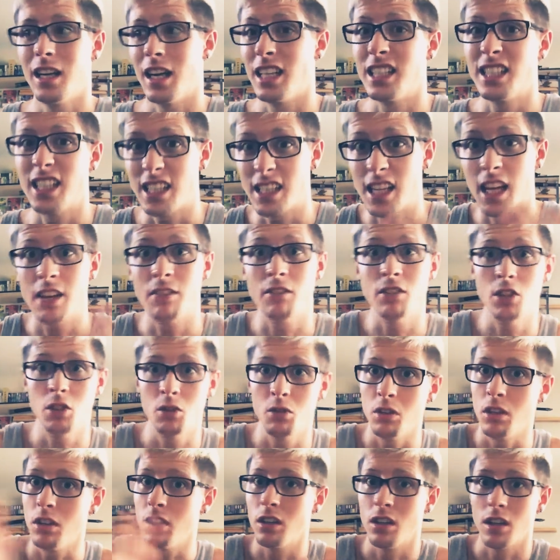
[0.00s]
it says heavy
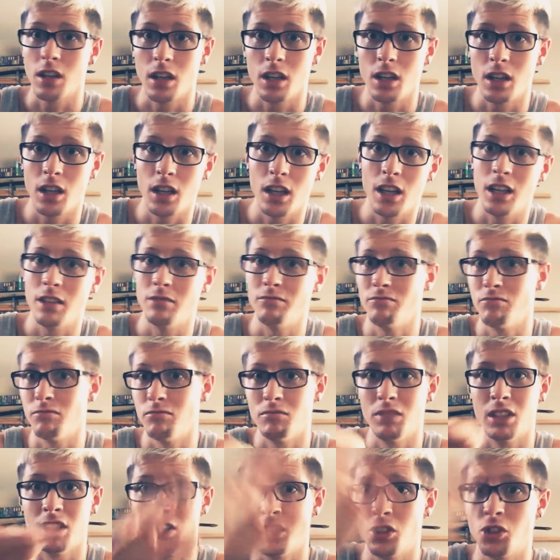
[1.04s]
duty,
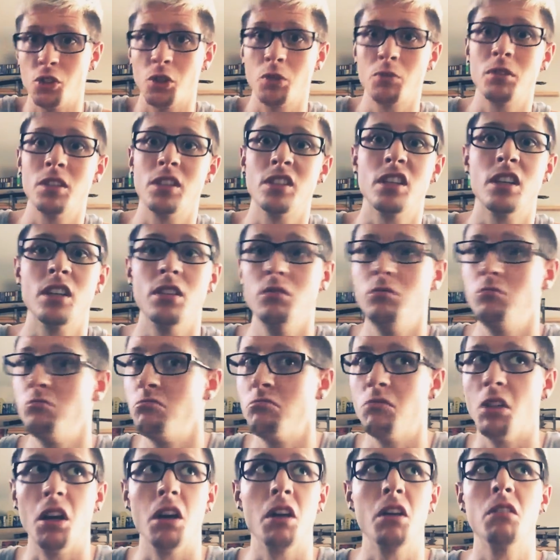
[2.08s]
in the description it said
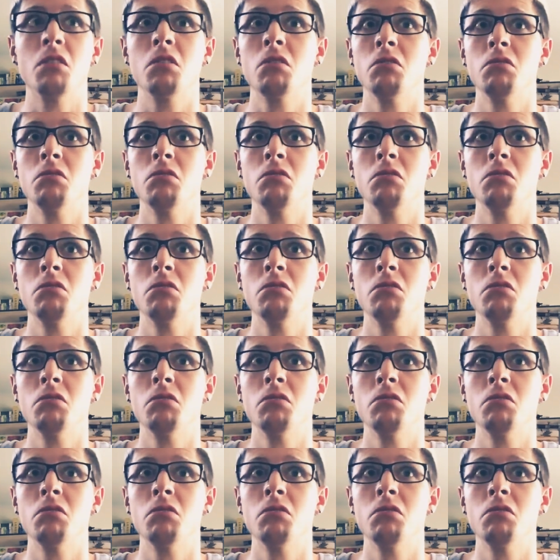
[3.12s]
like